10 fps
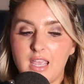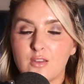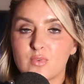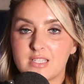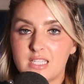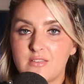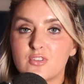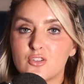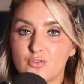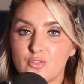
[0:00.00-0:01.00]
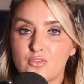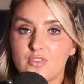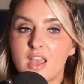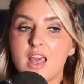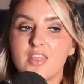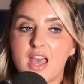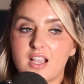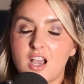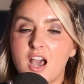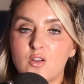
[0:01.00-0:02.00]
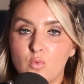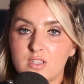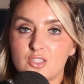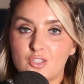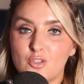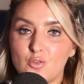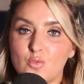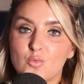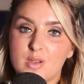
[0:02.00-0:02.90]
and receive the truth that God wants to